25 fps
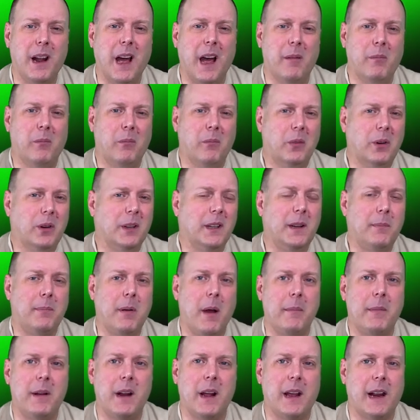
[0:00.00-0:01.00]
I'm really
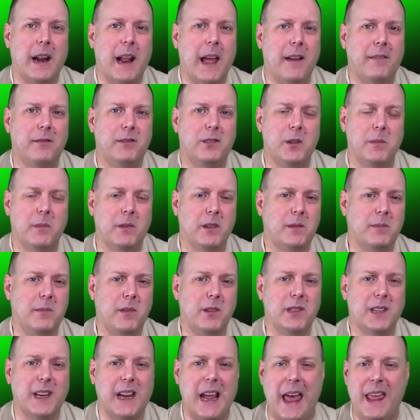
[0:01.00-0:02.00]
probably not gonna have too much
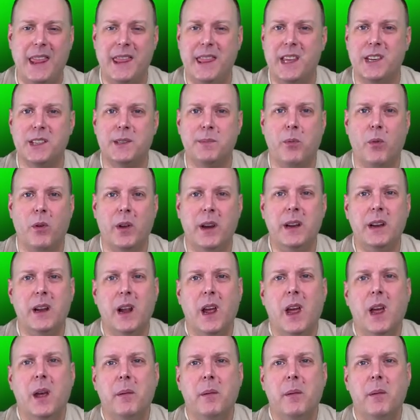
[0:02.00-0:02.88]
music at this point.